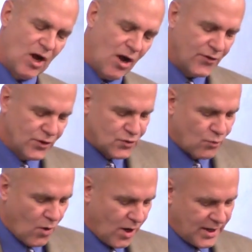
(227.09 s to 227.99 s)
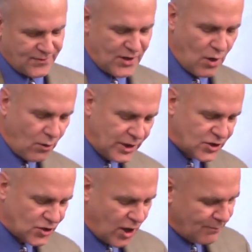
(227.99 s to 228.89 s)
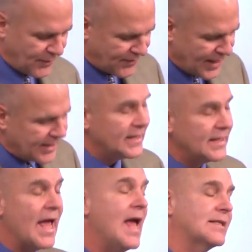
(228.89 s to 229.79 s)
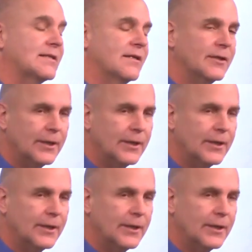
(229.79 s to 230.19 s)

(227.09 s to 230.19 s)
Others work at the only job that they can get.